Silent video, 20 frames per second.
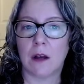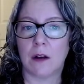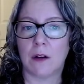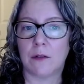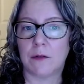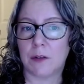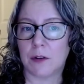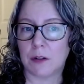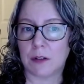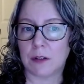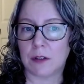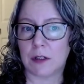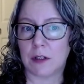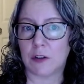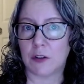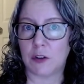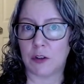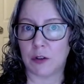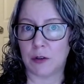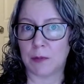First,
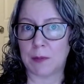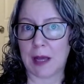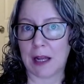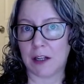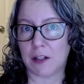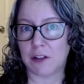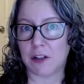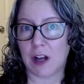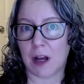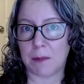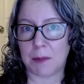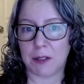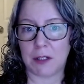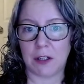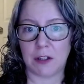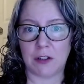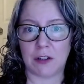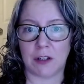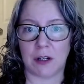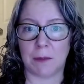to manage
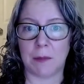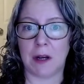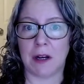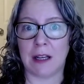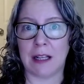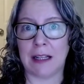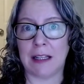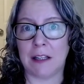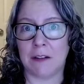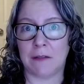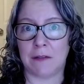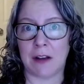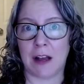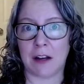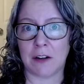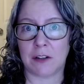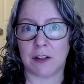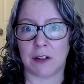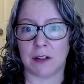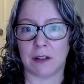competition among elite
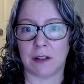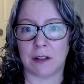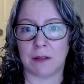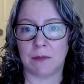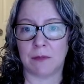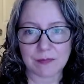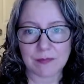factions.